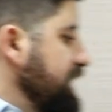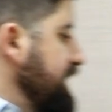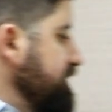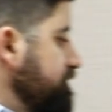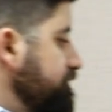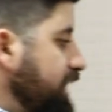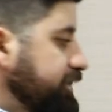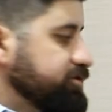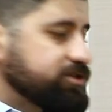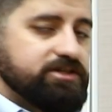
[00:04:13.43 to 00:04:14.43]
And the
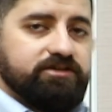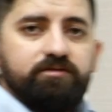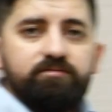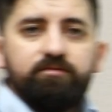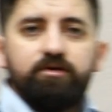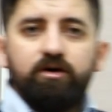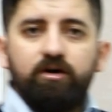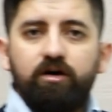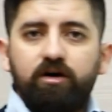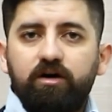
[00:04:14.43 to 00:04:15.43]
factor theorem
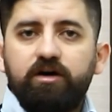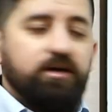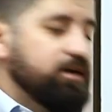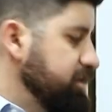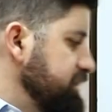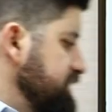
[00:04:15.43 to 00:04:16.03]
uh,